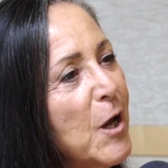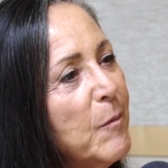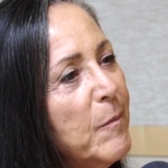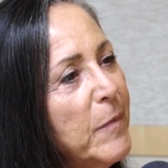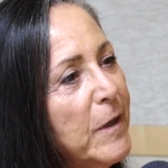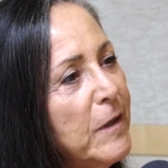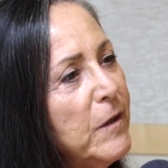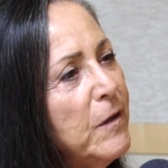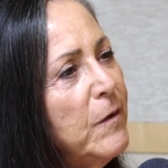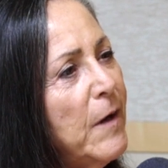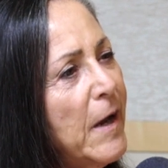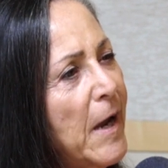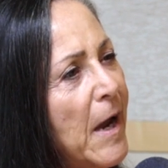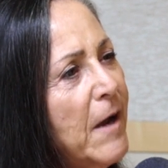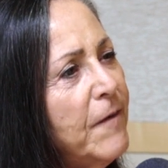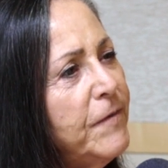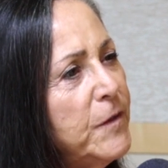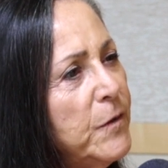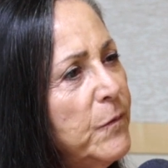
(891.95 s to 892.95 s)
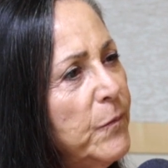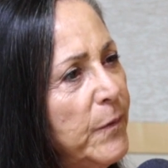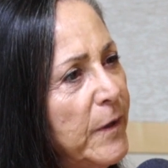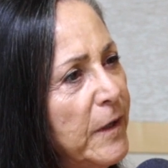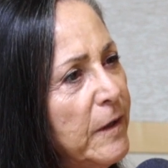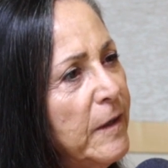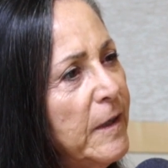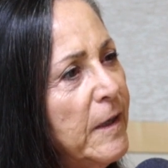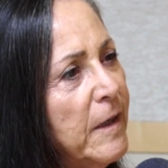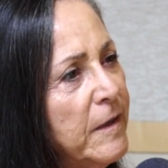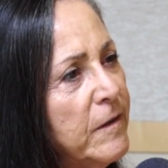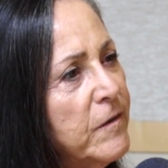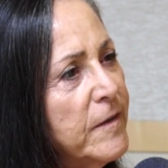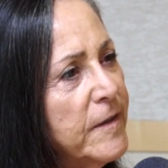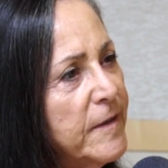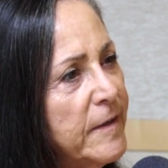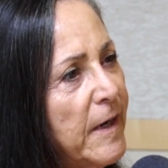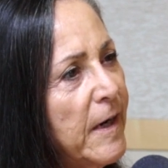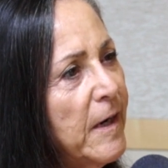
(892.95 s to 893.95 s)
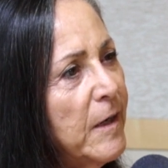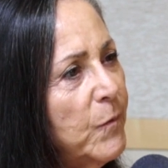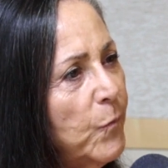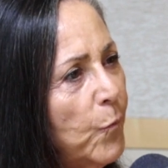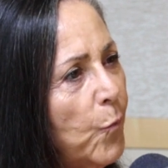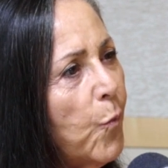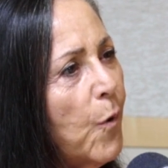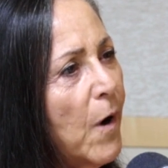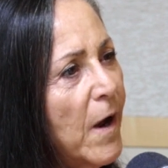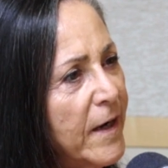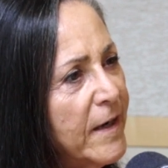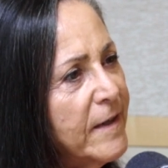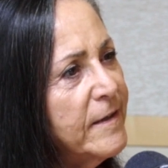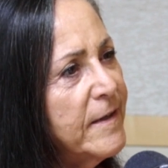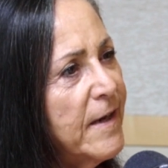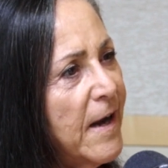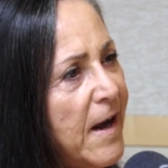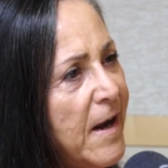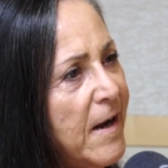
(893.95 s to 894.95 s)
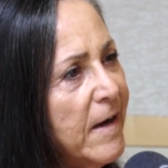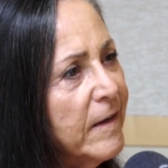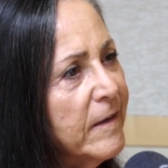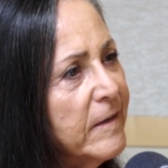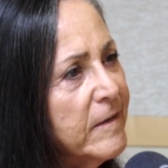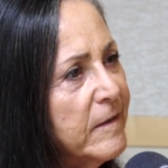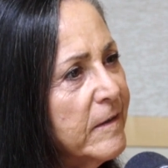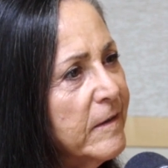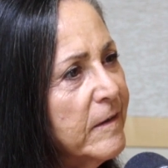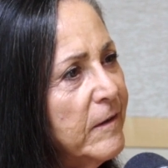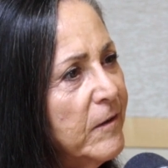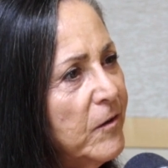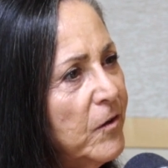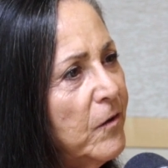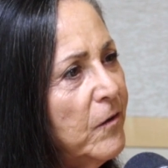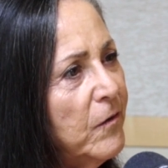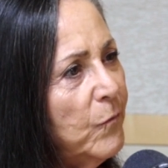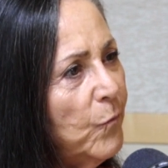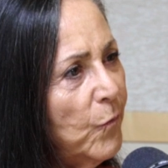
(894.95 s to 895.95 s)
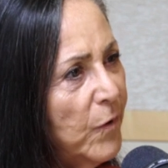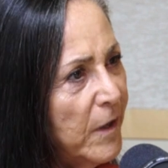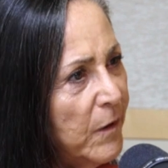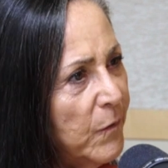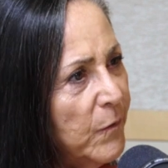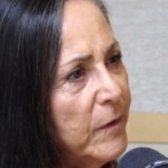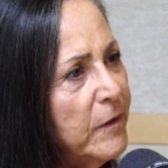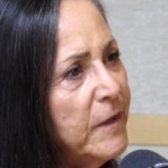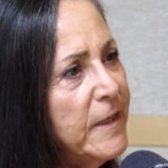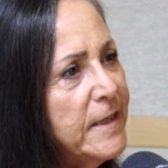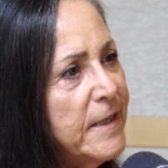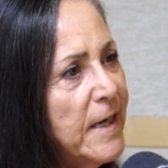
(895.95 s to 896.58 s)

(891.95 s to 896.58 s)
but you have to really understand what it takes. Yeah. You know, what it really